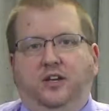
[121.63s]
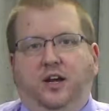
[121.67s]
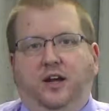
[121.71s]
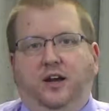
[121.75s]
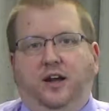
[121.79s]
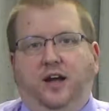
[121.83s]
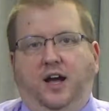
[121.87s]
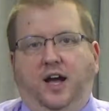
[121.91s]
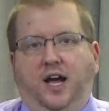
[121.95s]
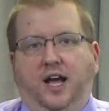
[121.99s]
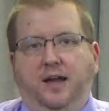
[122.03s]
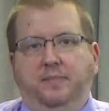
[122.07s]
on
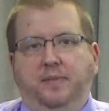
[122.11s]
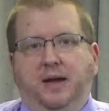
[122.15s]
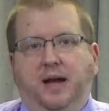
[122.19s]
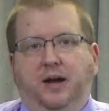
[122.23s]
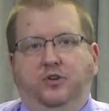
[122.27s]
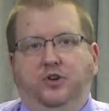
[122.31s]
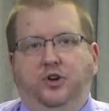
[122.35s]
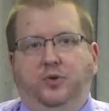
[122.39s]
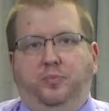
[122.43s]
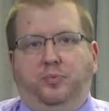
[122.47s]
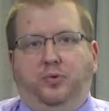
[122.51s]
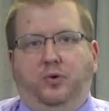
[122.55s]
a high
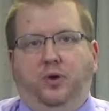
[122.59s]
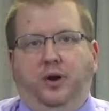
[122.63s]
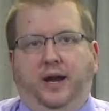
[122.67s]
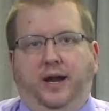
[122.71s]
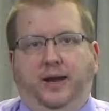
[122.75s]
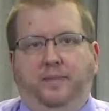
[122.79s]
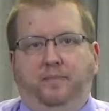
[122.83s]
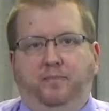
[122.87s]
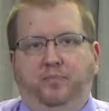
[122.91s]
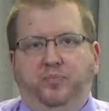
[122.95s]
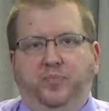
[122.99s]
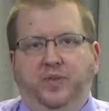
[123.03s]
mountain to
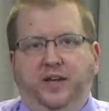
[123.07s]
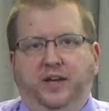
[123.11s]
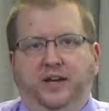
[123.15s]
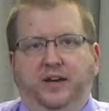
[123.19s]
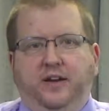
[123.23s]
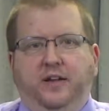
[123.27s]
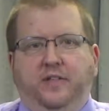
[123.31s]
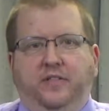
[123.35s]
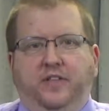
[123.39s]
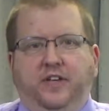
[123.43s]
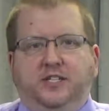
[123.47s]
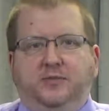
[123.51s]
pray.
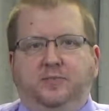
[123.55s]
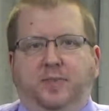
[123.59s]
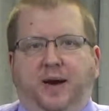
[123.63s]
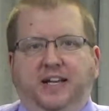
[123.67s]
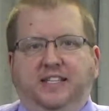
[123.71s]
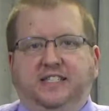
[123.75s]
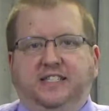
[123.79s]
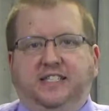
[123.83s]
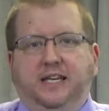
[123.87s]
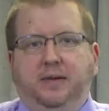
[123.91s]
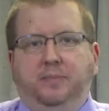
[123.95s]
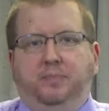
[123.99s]
This
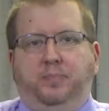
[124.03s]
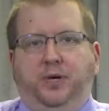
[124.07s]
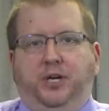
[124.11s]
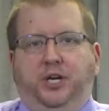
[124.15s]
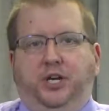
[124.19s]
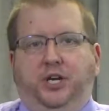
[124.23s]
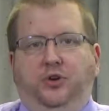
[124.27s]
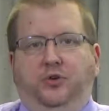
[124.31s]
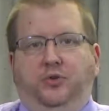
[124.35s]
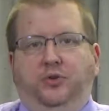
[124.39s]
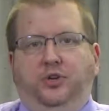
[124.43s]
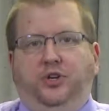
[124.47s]
might seem
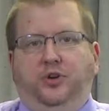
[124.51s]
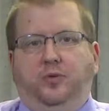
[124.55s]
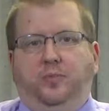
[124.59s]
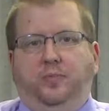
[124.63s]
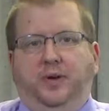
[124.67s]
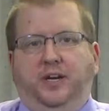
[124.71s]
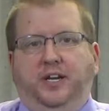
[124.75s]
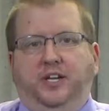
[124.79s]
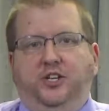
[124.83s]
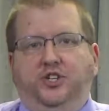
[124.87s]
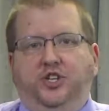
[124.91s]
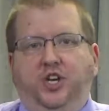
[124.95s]
peculiar,
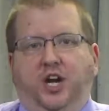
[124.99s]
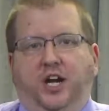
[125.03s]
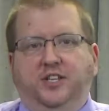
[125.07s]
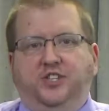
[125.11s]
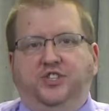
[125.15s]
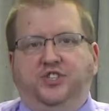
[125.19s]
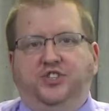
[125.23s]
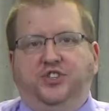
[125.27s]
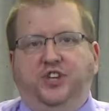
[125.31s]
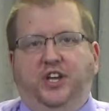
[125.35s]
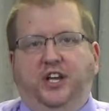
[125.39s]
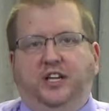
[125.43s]
but in John
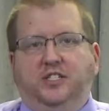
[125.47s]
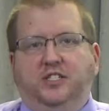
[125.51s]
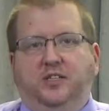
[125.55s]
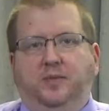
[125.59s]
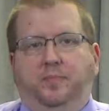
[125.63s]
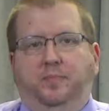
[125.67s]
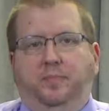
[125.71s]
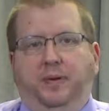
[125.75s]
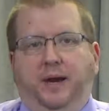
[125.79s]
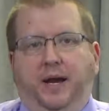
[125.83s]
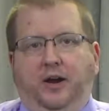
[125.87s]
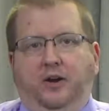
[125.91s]
6, a
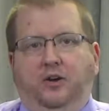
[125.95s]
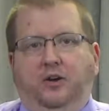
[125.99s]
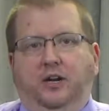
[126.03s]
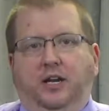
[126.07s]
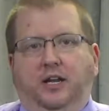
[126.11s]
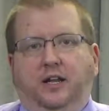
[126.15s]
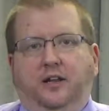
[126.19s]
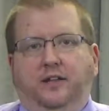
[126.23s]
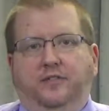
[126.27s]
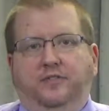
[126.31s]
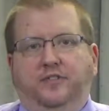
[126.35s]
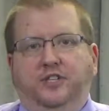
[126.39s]

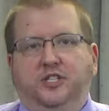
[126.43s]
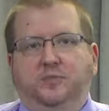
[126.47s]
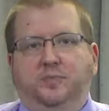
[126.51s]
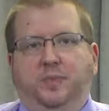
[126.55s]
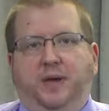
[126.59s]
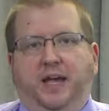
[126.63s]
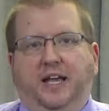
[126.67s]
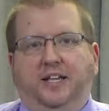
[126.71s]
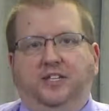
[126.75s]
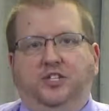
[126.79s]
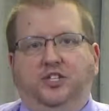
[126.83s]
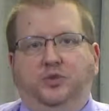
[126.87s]
parallel of this
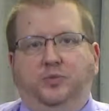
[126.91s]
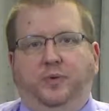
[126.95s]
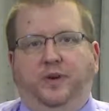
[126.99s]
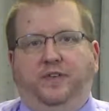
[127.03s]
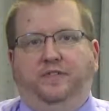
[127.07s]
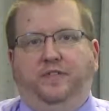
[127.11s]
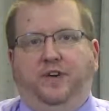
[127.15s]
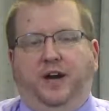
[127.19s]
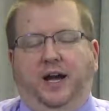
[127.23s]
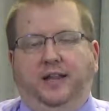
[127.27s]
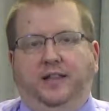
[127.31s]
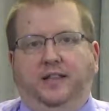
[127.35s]
passage, we
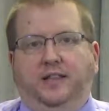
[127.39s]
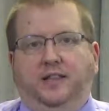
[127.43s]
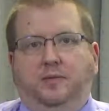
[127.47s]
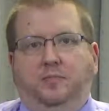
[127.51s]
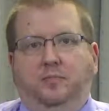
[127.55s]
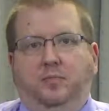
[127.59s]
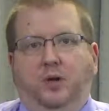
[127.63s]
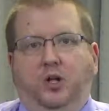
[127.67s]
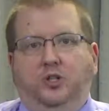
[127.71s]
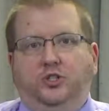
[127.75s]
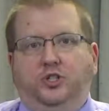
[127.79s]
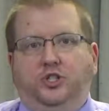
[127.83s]
find that the
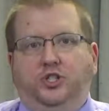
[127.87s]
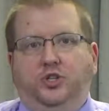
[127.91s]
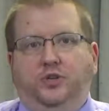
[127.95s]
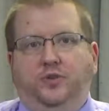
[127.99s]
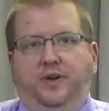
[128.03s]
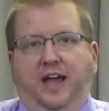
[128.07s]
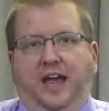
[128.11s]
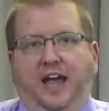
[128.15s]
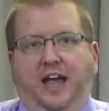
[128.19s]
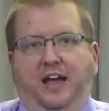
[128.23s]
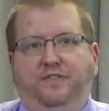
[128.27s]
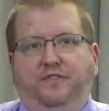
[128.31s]

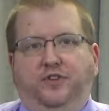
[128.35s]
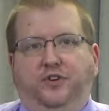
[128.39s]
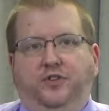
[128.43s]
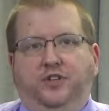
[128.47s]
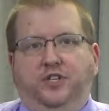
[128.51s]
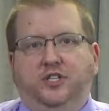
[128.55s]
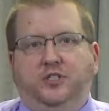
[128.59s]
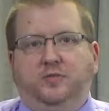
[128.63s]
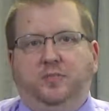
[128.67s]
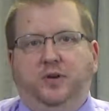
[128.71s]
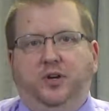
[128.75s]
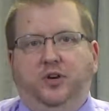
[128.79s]
multitude after
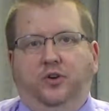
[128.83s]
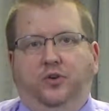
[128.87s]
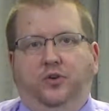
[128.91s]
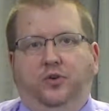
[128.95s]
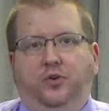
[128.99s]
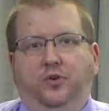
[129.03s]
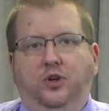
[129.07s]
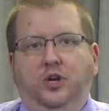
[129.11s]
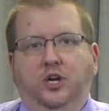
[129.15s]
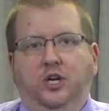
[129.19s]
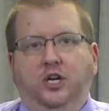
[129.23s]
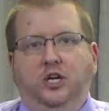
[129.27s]
this
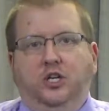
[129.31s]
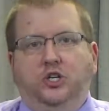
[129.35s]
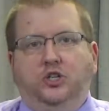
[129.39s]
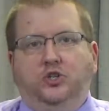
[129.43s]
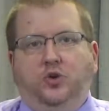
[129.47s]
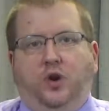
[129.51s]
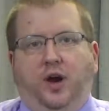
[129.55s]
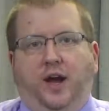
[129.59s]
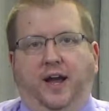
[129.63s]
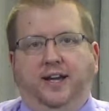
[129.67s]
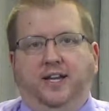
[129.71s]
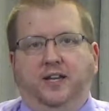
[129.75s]
miracle
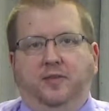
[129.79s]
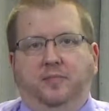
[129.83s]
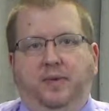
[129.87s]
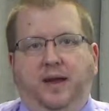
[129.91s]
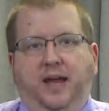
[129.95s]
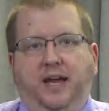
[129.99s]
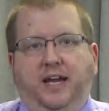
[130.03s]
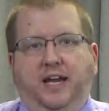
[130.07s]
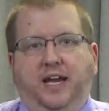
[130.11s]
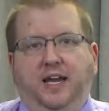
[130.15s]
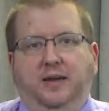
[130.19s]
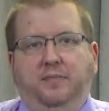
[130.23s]
tried to
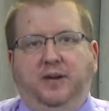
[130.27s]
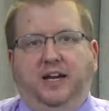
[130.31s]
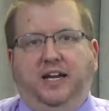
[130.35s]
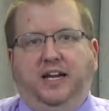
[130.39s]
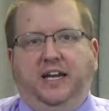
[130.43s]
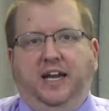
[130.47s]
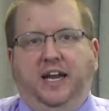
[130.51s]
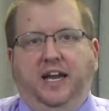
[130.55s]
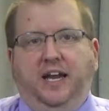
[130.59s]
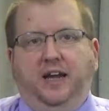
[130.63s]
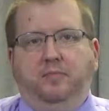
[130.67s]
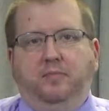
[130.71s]
make him a
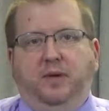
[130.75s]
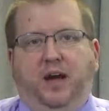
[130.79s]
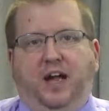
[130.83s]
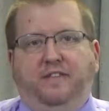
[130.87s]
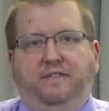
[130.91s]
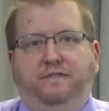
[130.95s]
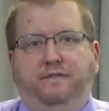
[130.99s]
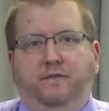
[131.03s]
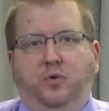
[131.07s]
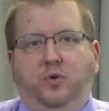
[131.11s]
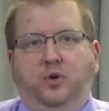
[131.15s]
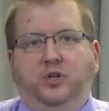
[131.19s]
king by
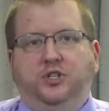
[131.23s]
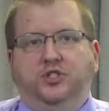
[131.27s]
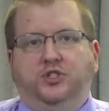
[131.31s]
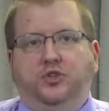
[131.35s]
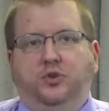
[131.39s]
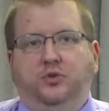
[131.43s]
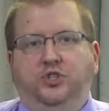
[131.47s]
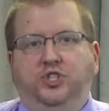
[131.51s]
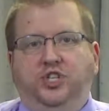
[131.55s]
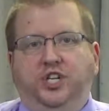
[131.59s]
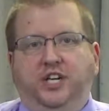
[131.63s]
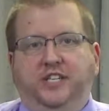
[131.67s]
force,
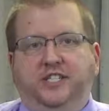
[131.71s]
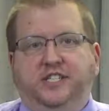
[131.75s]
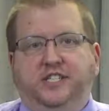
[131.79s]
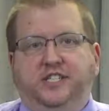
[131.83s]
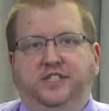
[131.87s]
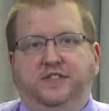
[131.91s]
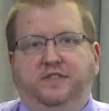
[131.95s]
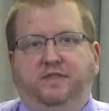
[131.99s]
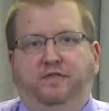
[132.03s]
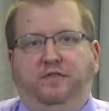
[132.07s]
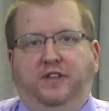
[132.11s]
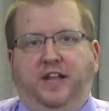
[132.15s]
so
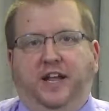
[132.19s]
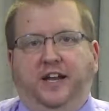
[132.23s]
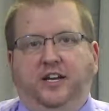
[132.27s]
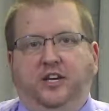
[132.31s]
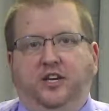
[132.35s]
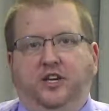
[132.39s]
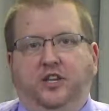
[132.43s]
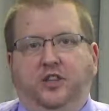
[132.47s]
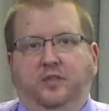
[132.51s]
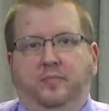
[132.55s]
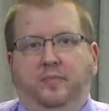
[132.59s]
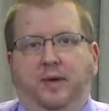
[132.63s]
Jesus fled
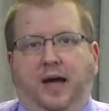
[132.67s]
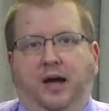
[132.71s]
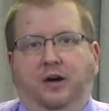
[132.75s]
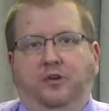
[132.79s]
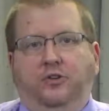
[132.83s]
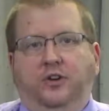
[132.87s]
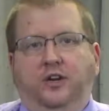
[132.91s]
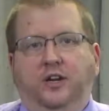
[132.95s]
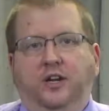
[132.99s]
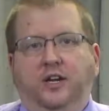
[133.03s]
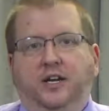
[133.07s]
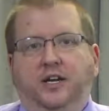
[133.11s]
into the
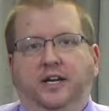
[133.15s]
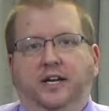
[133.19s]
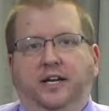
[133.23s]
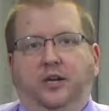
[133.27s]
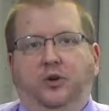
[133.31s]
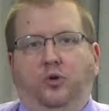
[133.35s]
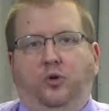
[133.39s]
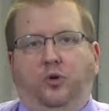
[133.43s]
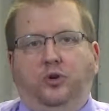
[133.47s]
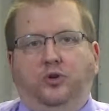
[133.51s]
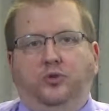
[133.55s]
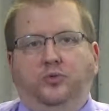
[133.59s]
mountain
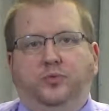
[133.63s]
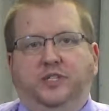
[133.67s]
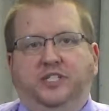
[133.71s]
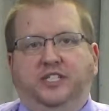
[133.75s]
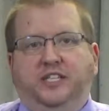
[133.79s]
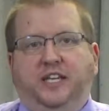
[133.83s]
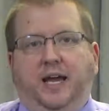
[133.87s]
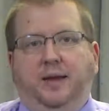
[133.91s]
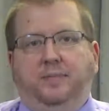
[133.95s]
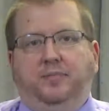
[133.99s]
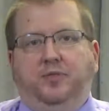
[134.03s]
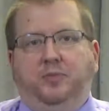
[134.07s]
in order to
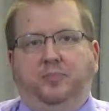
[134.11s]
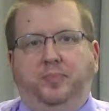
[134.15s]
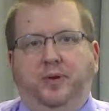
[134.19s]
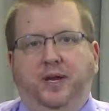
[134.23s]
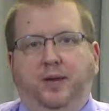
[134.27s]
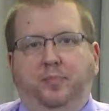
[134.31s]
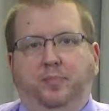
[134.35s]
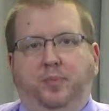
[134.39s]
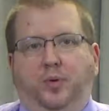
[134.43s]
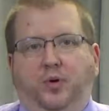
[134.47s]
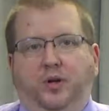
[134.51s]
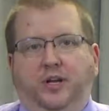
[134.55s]
escape the
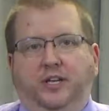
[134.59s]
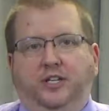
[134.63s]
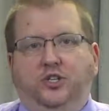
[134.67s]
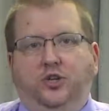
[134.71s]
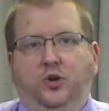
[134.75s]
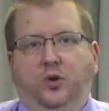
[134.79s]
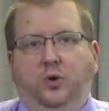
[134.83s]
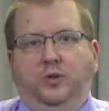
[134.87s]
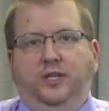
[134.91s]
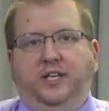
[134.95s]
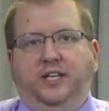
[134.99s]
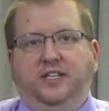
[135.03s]
people and
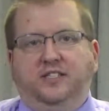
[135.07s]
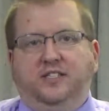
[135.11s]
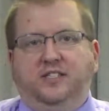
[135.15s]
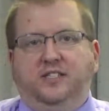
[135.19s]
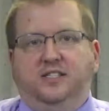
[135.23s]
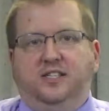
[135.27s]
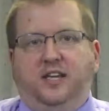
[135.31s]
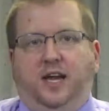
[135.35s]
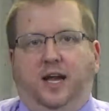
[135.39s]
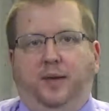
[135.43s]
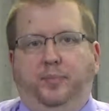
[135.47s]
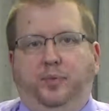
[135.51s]
told his
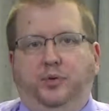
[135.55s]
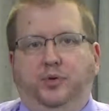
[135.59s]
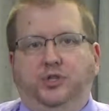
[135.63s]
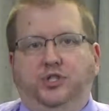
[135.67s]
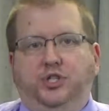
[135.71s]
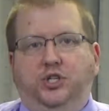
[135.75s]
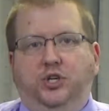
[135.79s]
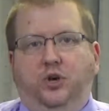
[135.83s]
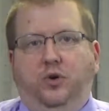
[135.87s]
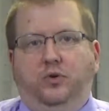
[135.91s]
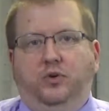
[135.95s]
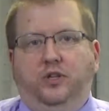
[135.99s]
disciples
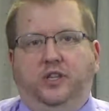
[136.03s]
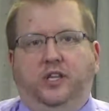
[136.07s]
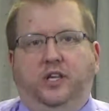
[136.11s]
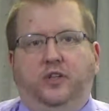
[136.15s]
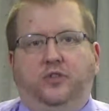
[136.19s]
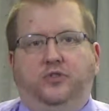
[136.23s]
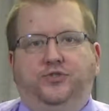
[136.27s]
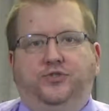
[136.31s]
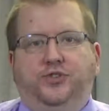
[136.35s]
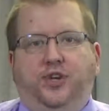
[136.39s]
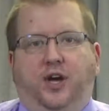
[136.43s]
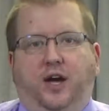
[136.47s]
to go to the
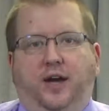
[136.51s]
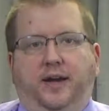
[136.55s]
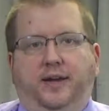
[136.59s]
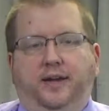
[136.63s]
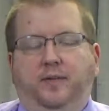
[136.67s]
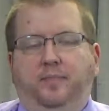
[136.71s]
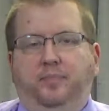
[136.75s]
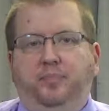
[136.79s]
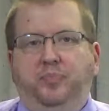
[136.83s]
other side.